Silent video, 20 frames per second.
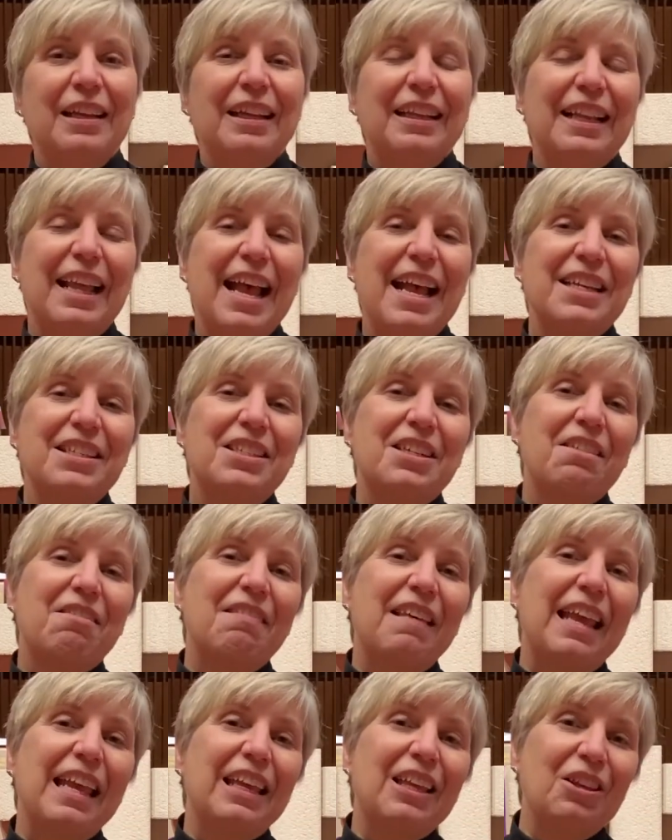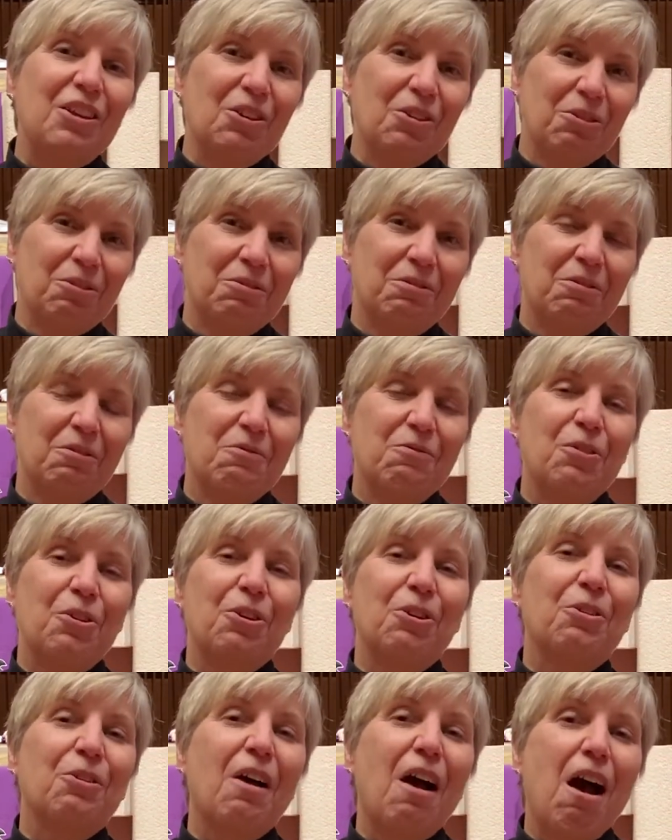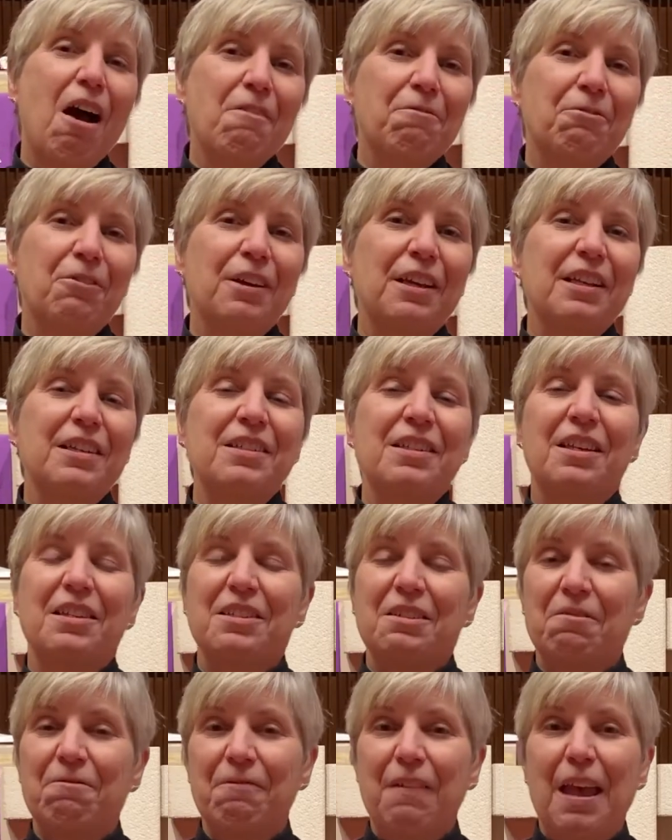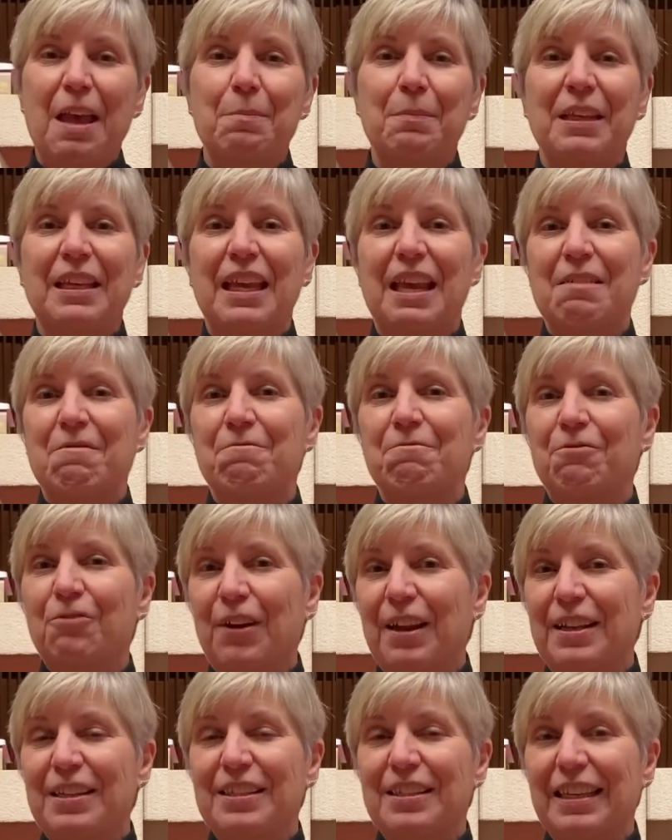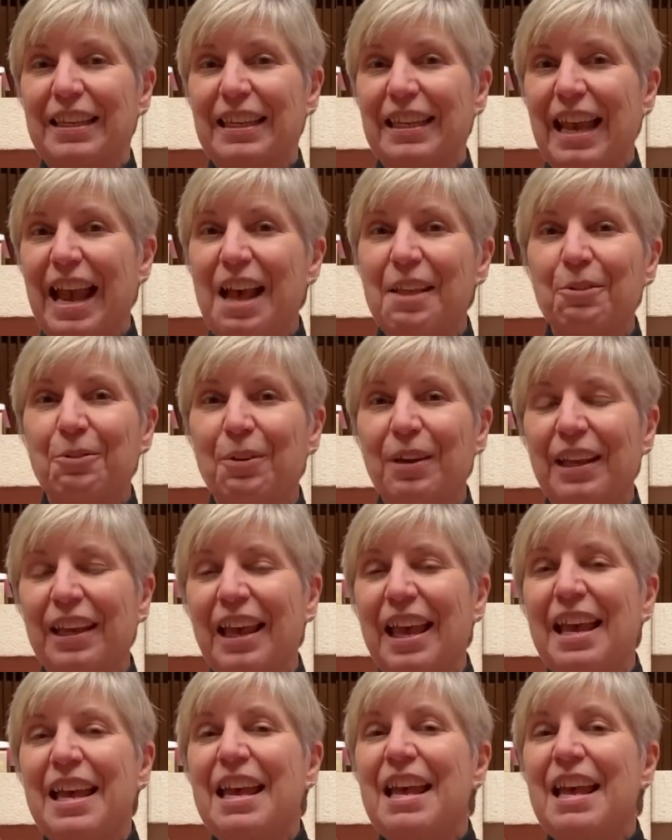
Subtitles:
Last, thank you for your offerings to family and friends gathering.